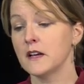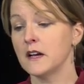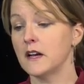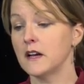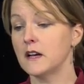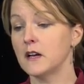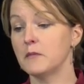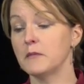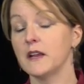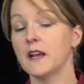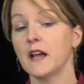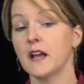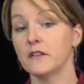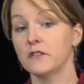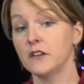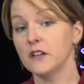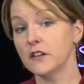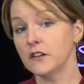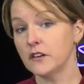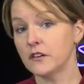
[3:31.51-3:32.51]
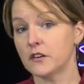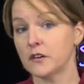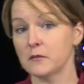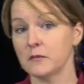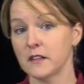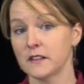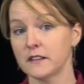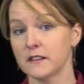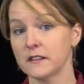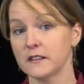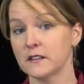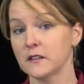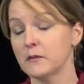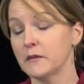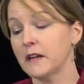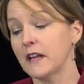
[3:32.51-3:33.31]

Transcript: Um, and I have an indeterminate system.